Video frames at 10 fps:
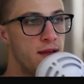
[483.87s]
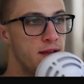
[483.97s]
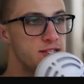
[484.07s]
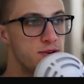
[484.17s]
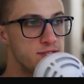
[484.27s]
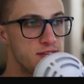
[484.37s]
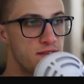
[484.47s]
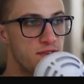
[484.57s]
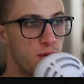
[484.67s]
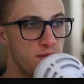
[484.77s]
So instead
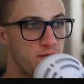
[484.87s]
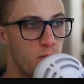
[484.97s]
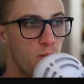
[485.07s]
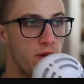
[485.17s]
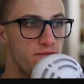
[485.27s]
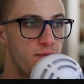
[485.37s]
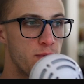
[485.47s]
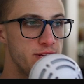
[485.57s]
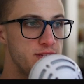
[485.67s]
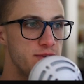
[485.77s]
of going for
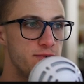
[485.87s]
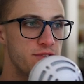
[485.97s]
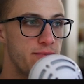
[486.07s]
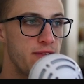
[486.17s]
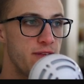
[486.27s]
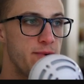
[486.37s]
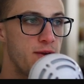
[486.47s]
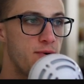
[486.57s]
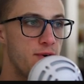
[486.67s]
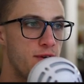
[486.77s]
142 with my limit
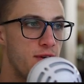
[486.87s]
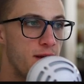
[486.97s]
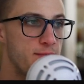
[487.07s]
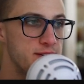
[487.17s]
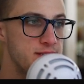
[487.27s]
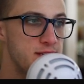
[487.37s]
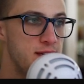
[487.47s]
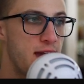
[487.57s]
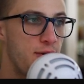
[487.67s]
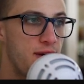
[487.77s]
order, I'm going to
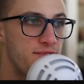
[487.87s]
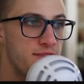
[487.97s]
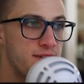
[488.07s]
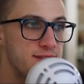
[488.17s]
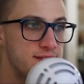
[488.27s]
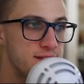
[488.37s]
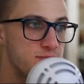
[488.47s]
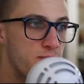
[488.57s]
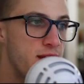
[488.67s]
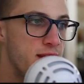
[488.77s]
see how heavily this is
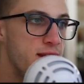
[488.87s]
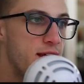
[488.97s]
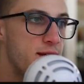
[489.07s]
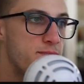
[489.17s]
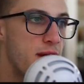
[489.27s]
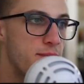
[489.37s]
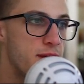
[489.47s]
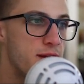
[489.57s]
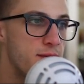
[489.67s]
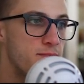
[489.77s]
weighted, and I'm
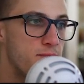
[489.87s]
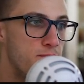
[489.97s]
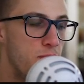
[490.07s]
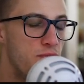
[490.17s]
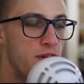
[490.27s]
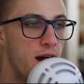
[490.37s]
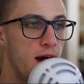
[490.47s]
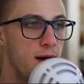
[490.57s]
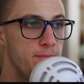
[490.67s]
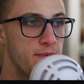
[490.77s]
probably going to move it
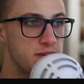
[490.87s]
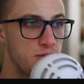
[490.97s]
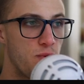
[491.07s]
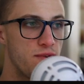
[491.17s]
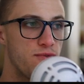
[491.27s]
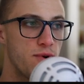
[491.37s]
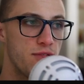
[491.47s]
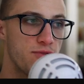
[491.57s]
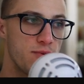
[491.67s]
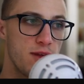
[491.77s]
up to
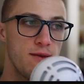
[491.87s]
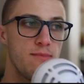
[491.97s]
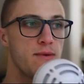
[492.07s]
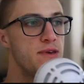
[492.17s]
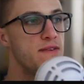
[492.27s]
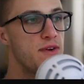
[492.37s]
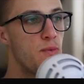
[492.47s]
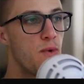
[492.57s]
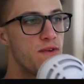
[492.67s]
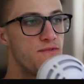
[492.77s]
143, maybe
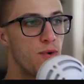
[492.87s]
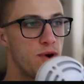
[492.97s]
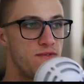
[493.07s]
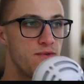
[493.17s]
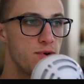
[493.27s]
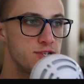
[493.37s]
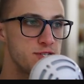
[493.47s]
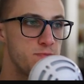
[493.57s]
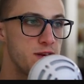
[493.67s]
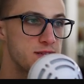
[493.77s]
even 144,
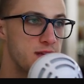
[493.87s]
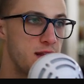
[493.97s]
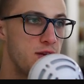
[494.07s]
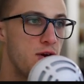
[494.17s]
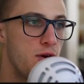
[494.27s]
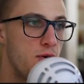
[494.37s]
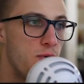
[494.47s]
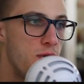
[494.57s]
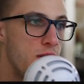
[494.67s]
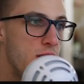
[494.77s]
just because I
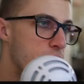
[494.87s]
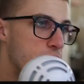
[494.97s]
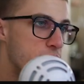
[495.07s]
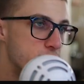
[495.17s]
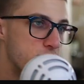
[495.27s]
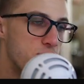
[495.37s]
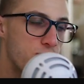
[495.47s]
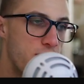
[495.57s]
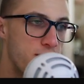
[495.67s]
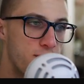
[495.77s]
know there's a
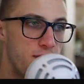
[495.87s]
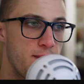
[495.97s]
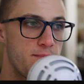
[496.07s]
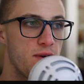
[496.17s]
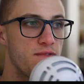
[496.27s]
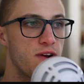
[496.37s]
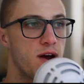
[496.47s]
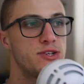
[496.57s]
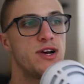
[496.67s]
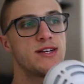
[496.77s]
greater number of
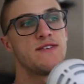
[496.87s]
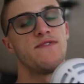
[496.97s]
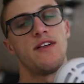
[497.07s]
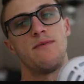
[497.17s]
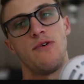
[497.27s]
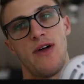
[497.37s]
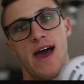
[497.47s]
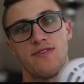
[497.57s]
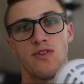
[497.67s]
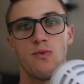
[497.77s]
contracts available
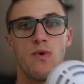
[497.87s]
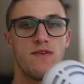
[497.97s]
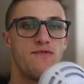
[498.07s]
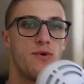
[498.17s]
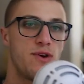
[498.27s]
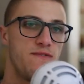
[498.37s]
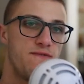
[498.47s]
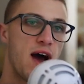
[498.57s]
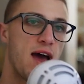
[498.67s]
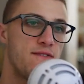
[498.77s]
at the
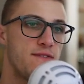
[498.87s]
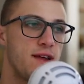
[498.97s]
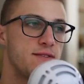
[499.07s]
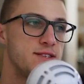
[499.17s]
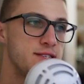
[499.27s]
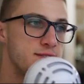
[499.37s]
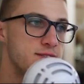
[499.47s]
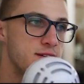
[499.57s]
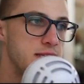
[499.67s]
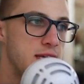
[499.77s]
145. Now, this is,
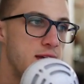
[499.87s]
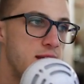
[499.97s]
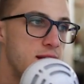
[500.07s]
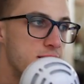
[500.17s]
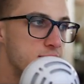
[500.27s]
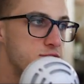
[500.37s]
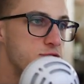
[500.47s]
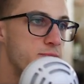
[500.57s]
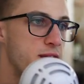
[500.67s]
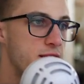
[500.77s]
again,
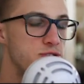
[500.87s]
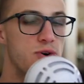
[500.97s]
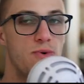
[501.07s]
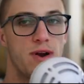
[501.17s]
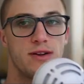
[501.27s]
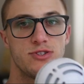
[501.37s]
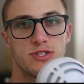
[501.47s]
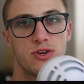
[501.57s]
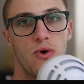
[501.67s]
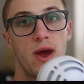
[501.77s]
assuming I don't want to
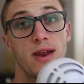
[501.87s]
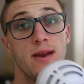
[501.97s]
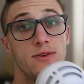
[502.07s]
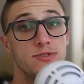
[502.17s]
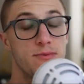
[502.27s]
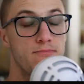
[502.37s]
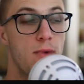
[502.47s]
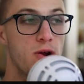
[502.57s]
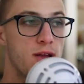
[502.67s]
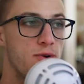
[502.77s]
just go ahead and use a
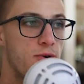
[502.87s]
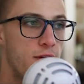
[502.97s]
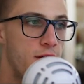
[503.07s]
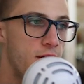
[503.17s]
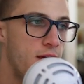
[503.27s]
market order.